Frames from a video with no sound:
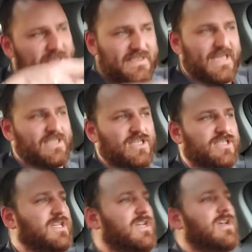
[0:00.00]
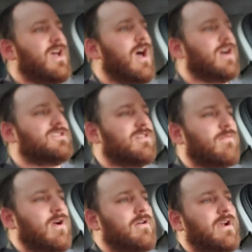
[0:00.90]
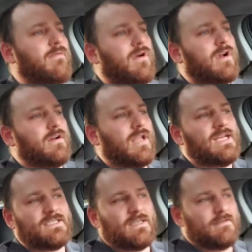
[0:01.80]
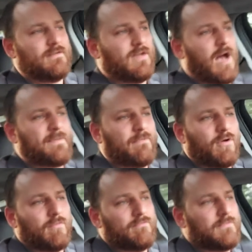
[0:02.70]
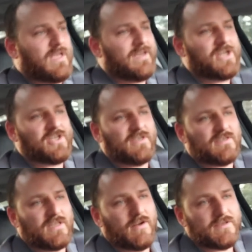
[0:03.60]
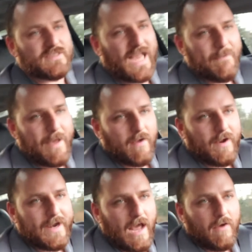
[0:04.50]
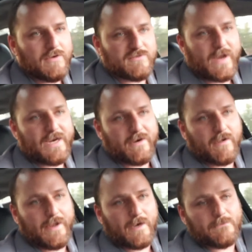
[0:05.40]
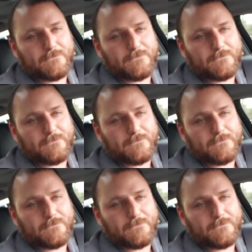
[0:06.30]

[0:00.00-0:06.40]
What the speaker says: This thing just hugs the road, and we're in less than optimal conditions. It's damp out right now. It was raining earlier.